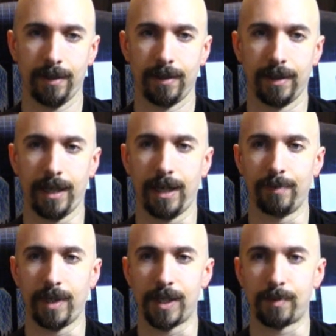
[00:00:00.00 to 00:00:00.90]
Yeah, I'm
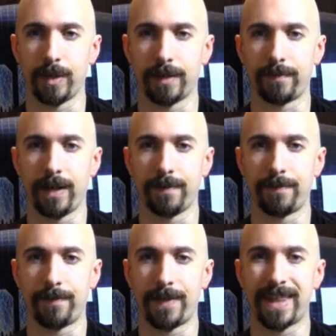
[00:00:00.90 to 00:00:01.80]
not spending
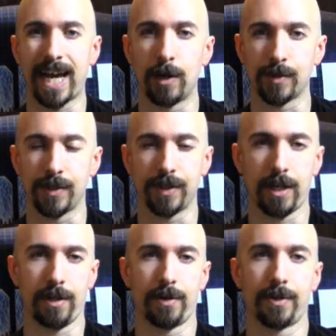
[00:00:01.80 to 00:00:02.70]

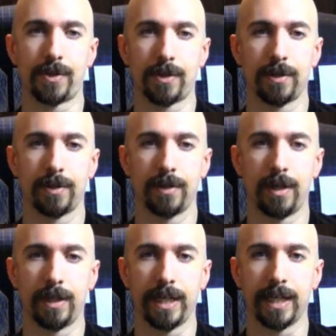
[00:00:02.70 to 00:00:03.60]
$5,000
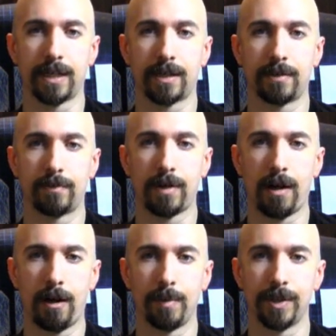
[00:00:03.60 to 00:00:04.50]
on a
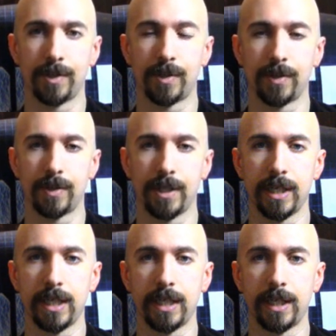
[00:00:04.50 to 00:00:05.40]
common. This is
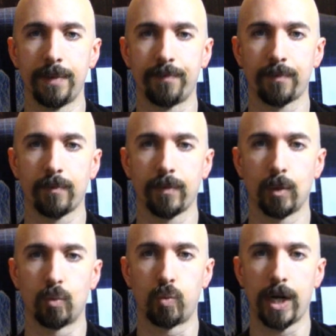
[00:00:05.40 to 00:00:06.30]
the
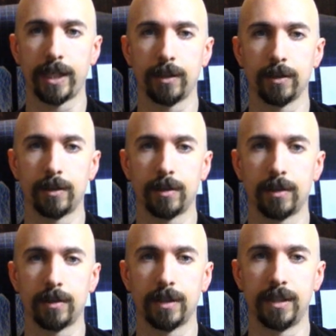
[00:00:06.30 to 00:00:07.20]

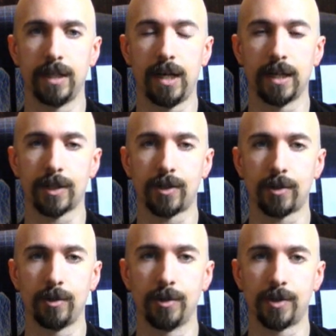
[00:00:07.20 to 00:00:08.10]
regular,
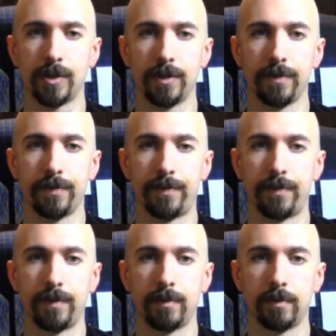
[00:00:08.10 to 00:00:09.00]
non-exclusive
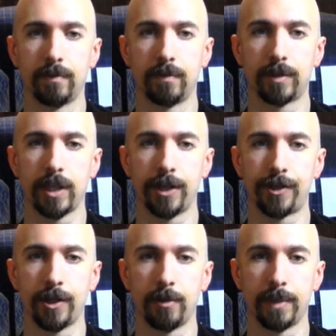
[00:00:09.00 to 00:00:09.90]

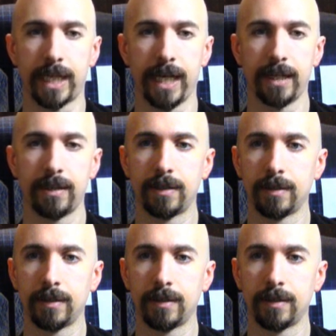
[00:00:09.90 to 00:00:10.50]
Sideshow maquette.